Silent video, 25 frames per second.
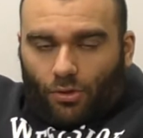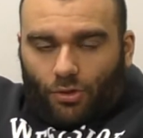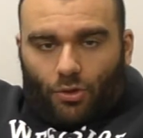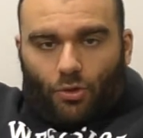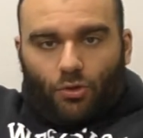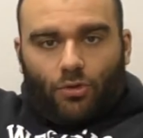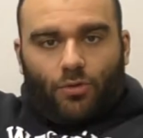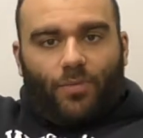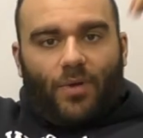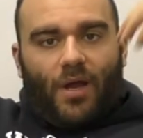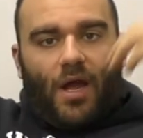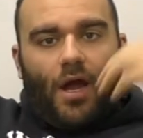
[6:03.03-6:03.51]

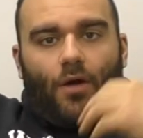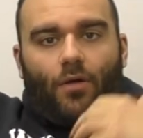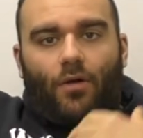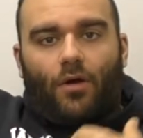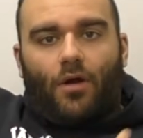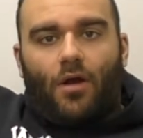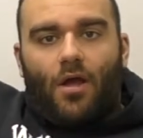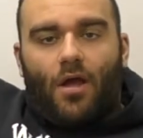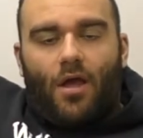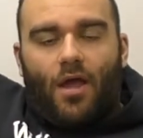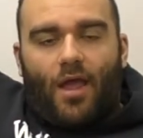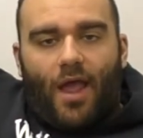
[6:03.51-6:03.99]
shoulder
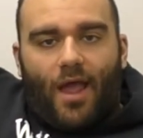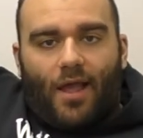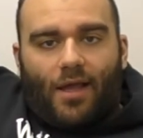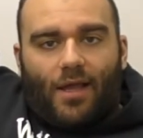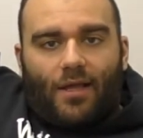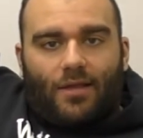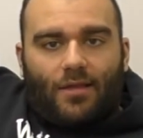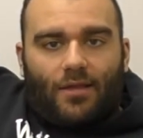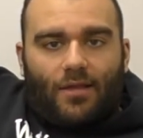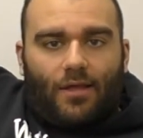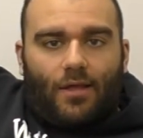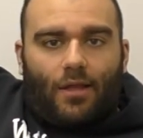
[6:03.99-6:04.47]
power, and
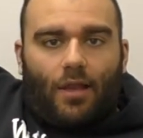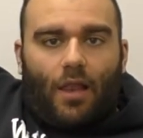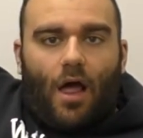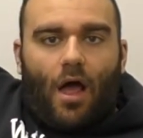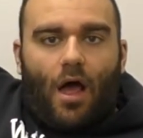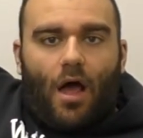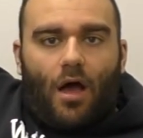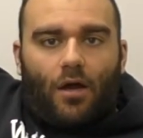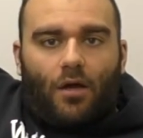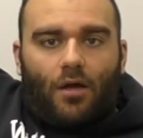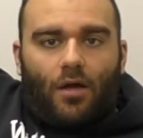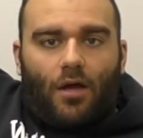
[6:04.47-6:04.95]
get the
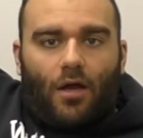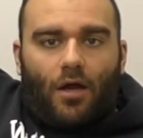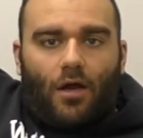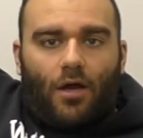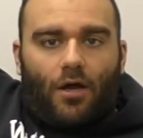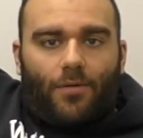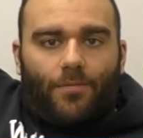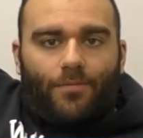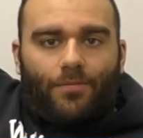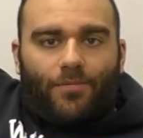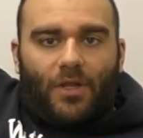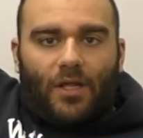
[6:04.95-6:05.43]
log
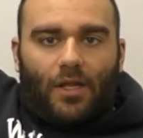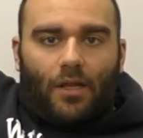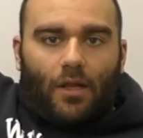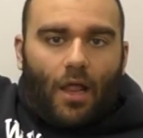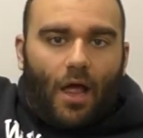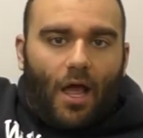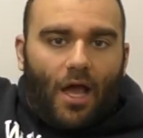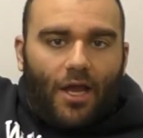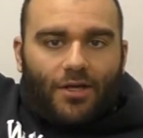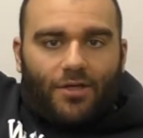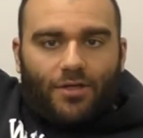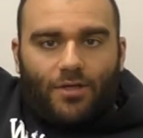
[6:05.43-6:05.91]

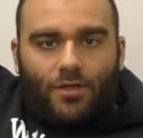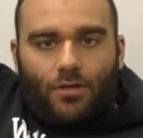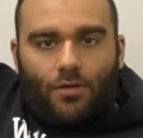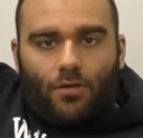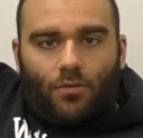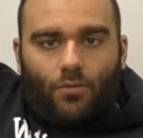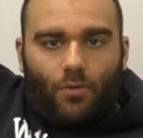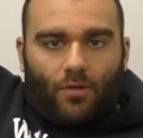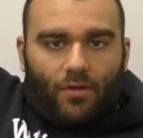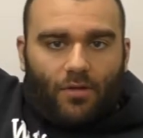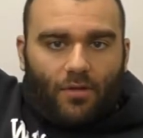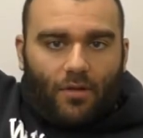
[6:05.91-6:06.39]
aligned
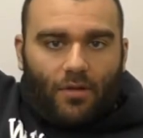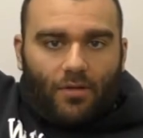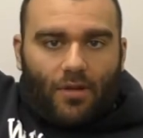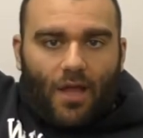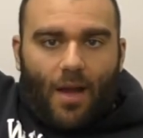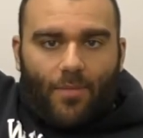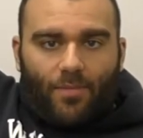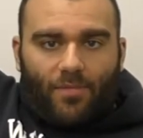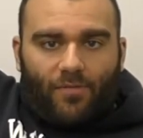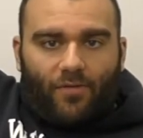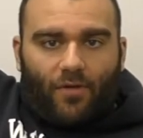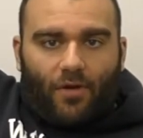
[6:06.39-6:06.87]
with the
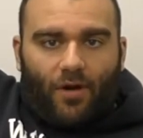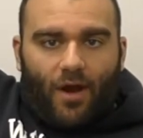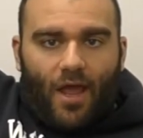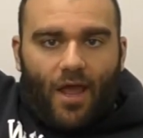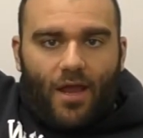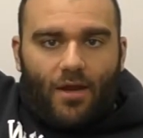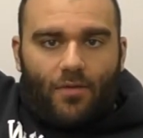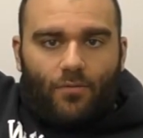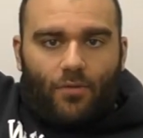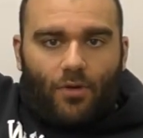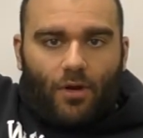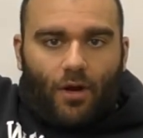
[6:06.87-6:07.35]
top of our
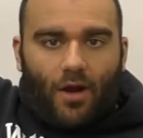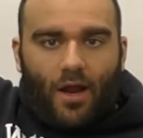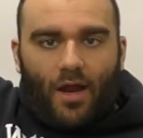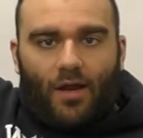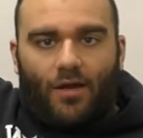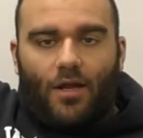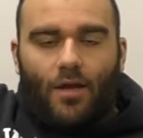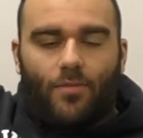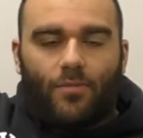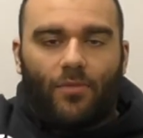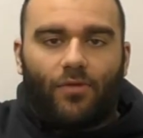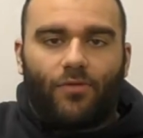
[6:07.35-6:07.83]
head, with our
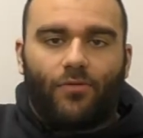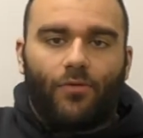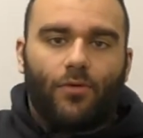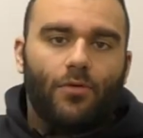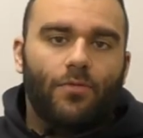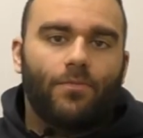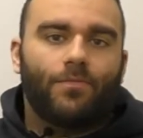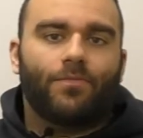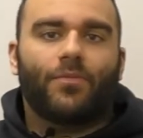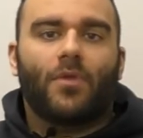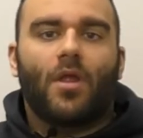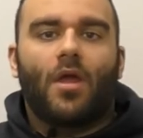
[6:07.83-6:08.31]
head coming
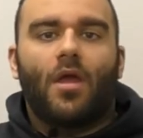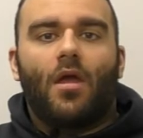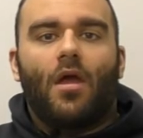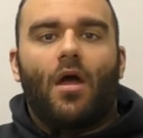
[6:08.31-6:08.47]
through.